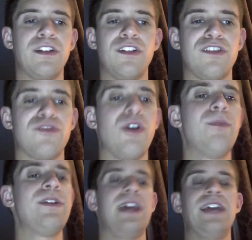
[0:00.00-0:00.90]

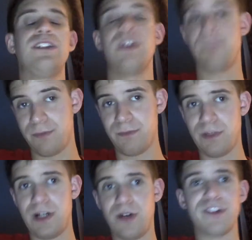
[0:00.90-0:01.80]
Strowman ended up
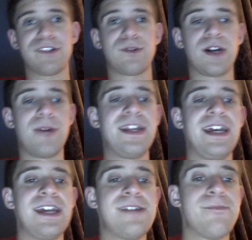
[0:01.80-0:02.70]
uh, also coming
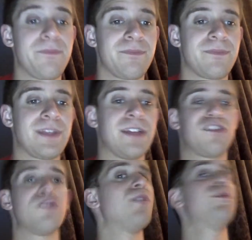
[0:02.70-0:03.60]
in.
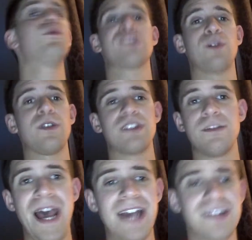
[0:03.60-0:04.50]
Strowman was
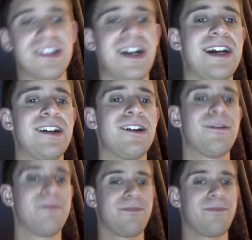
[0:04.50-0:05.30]
taunting McIntyre.